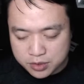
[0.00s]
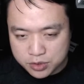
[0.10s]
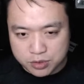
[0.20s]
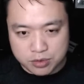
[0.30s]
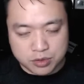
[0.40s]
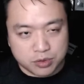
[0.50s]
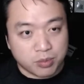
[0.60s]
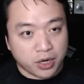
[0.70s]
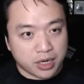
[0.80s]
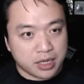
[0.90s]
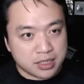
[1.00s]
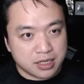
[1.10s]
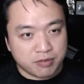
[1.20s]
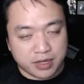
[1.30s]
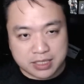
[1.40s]
to do marketing
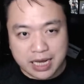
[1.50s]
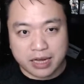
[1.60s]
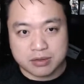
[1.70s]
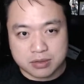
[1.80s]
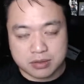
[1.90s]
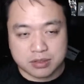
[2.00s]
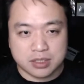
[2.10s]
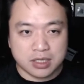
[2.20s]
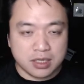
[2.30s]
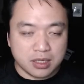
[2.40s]
stuff like titles,